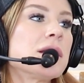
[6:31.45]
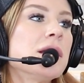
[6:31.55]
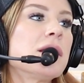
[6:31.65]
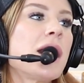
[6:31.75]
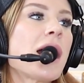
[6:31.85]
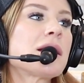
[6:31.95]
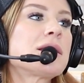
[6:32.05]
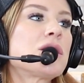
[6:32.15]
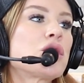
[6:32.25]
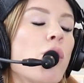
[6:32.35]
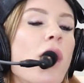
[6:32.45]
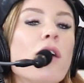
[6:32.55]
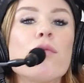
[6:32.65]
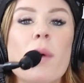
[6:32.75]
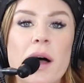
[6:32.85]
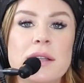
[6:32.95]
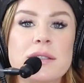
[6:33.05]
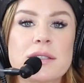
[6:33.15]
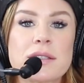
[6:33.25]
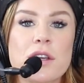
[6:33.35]
in the next 12
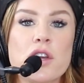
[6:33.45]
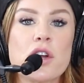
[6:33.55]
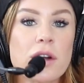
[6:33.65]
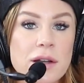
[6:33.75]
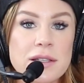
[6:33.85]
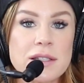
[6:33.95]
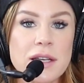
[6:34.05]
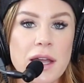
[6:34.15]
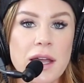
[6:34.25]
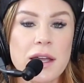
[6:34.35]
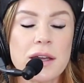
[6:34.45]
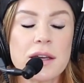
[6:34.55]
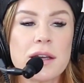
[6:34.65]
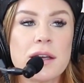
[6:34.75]
months, you're going to see